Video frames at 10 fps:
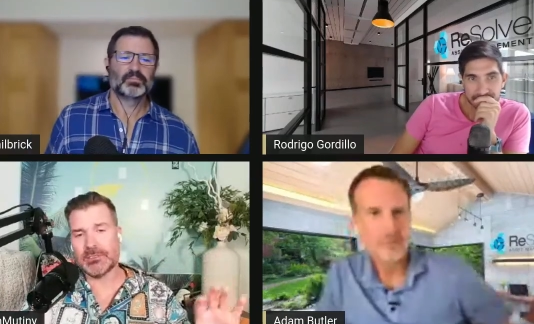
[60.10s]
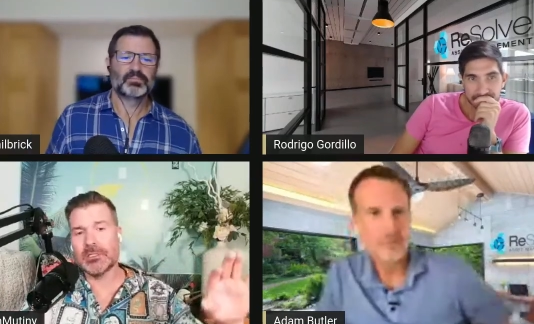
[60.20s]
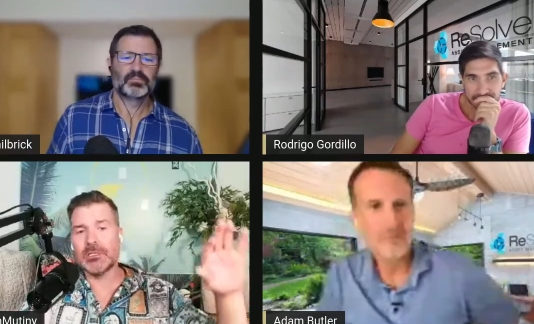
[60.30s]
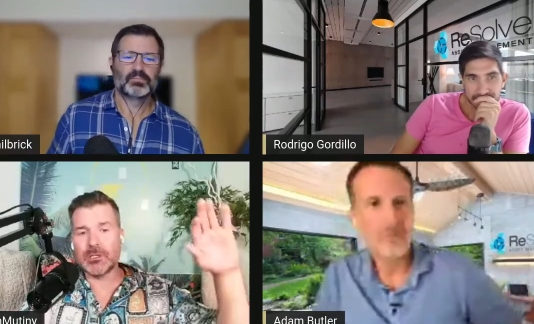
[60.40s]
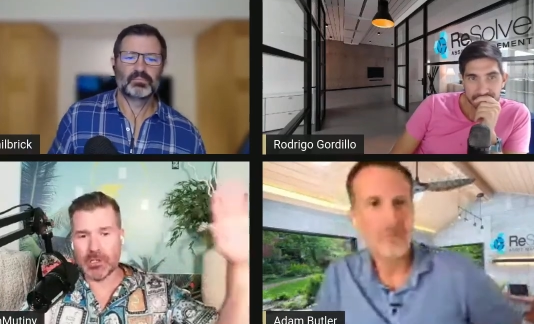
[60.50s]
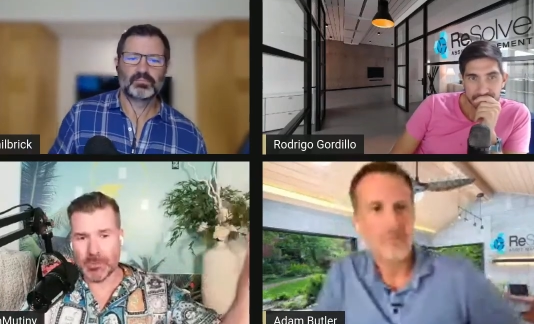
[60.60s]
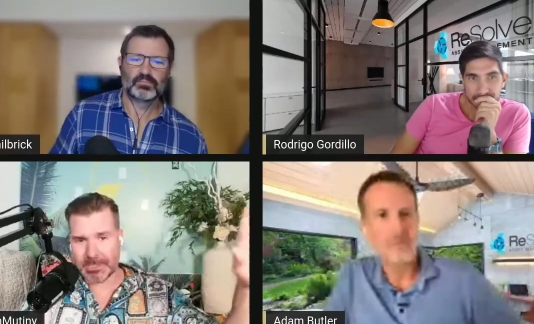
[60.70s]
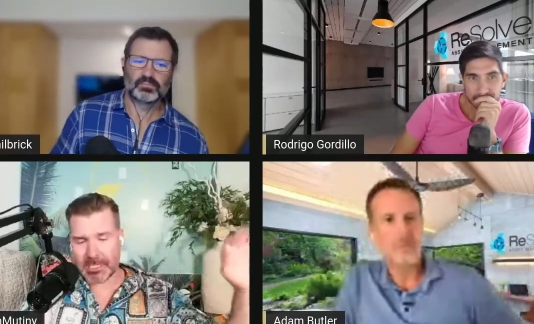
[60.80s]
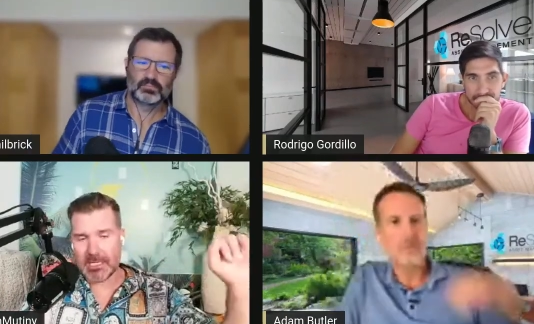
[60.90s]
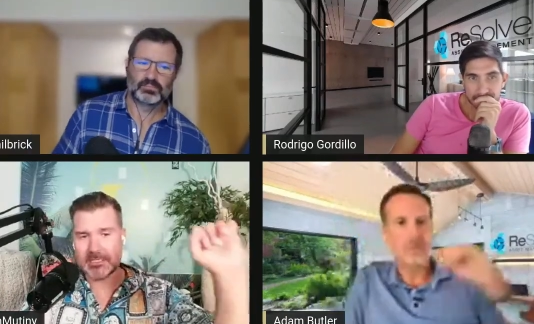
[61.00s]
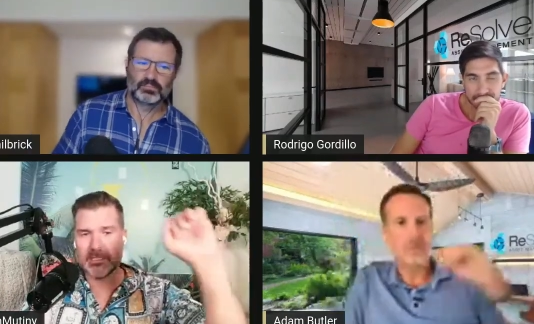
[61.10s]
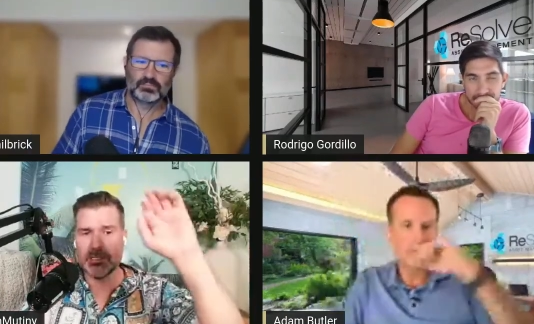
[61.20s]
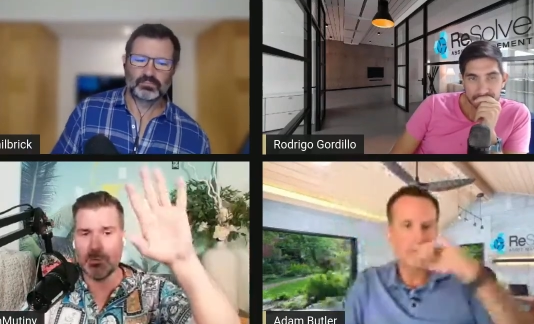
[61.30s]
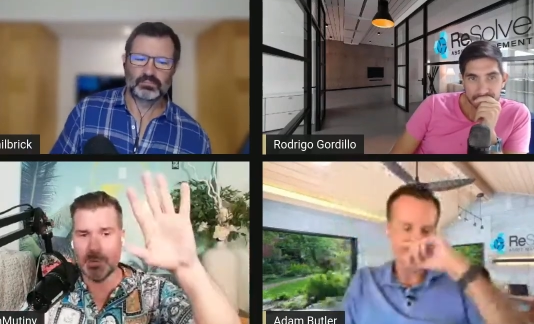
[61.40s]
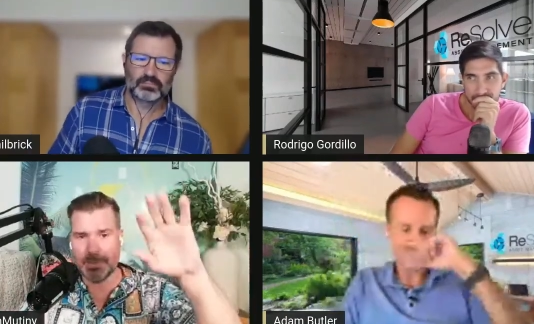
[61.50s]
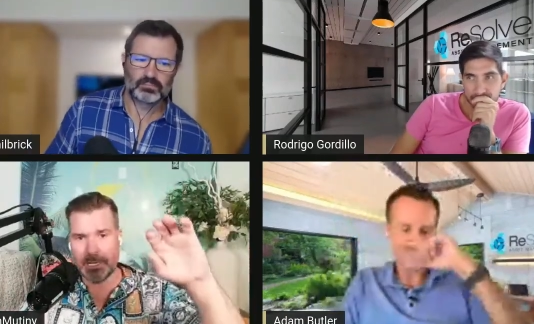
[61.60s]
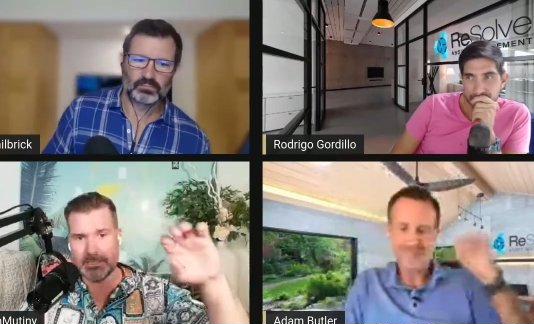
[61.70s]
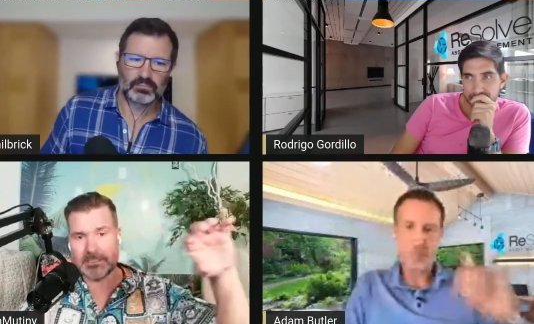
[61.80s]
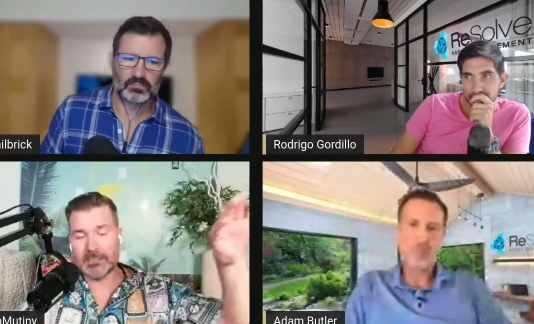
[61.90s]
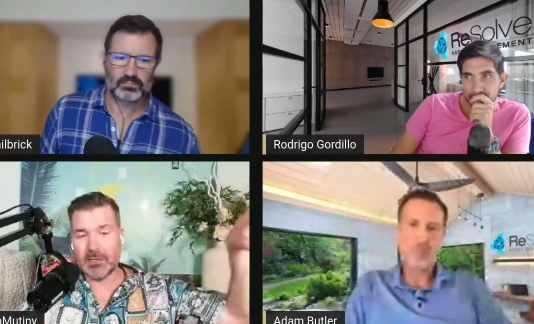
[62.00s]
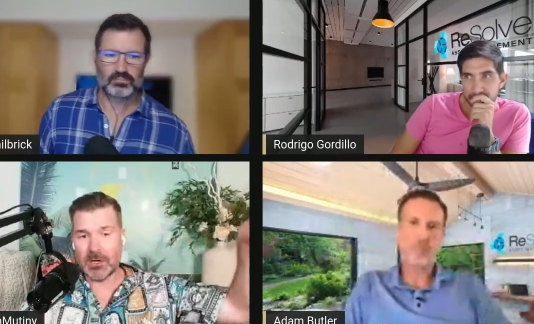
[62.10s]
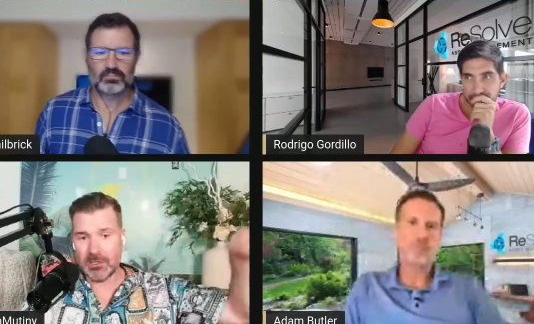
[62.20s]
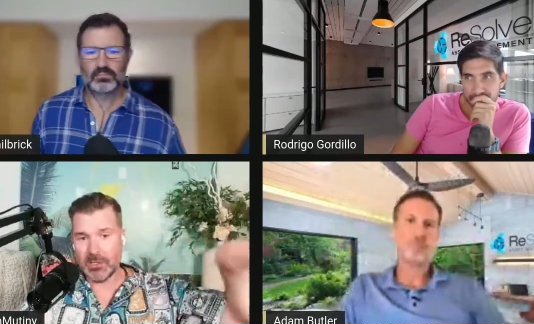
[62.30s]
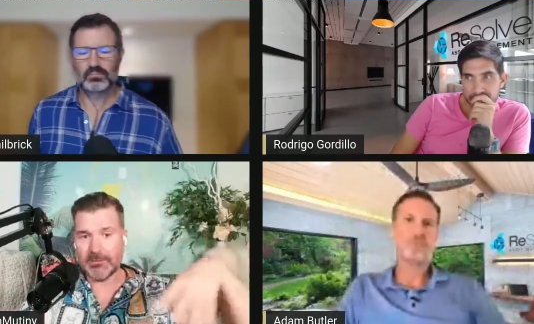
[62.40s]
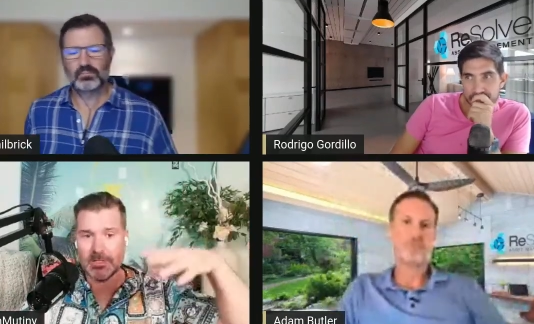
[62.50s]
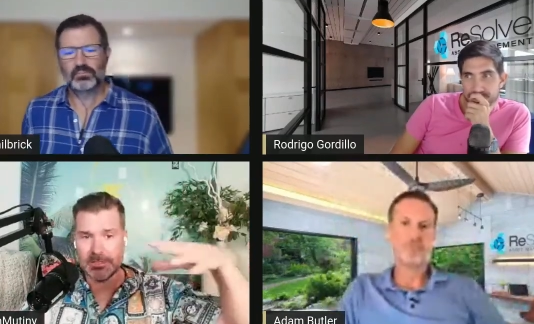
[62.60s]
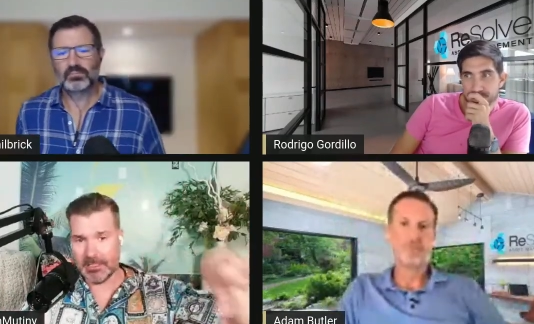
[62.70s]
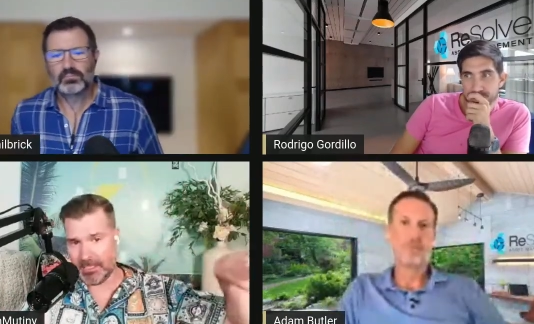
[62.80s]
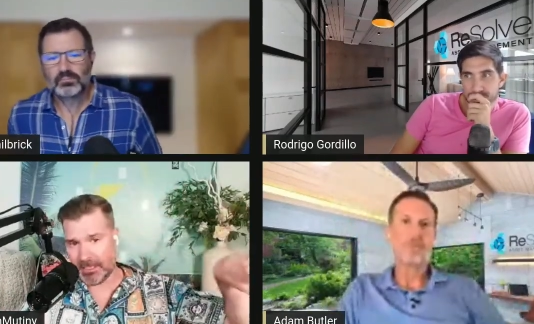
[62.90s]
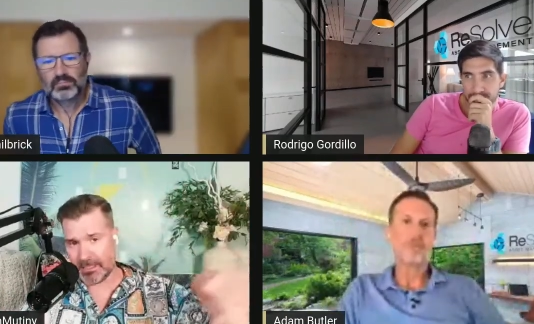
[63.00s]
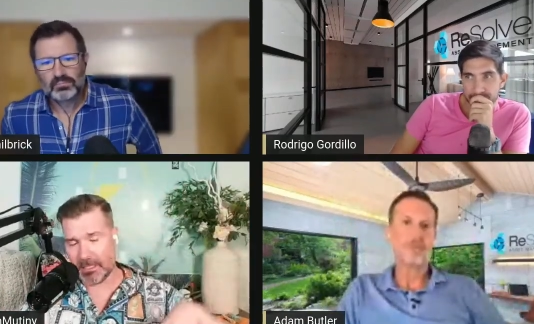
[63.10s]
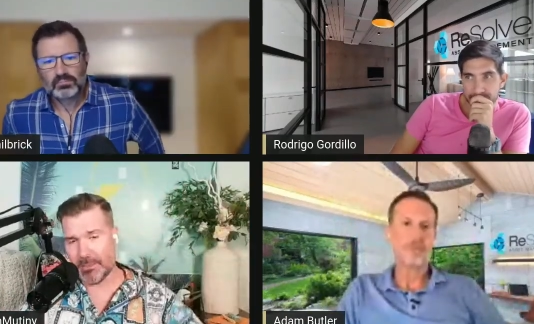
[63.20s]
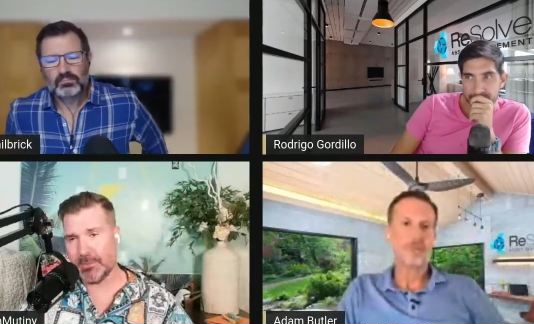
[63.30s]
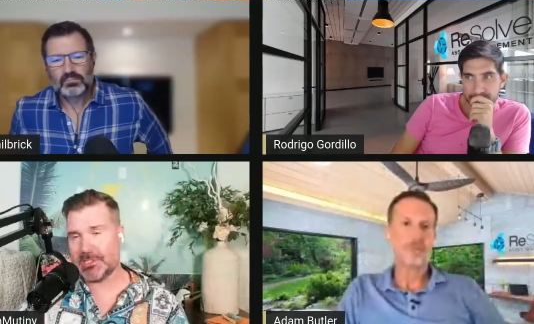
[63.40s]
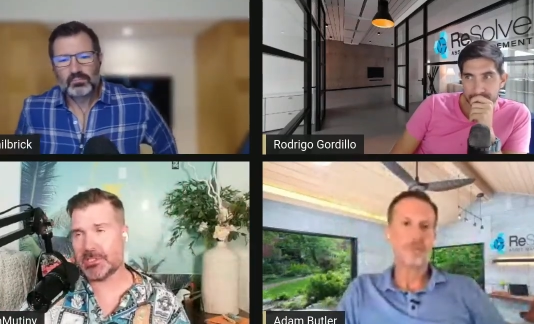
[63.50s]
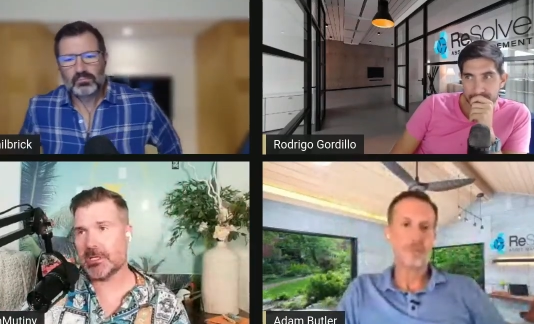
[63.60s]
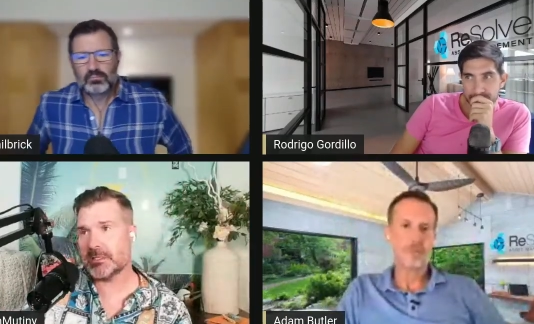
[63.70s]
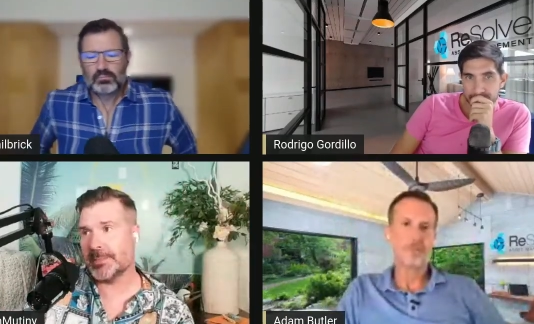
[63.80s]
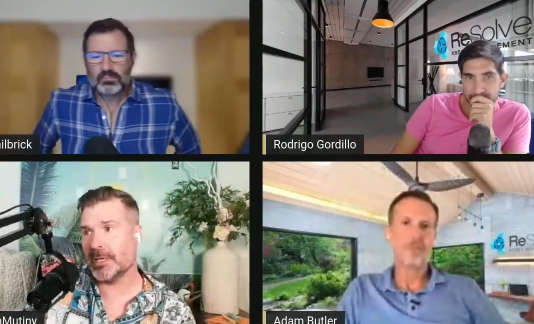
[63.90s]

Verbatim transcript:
Speaker 1: it's global stocks, global bonds, our long volatility ensemble that we just talked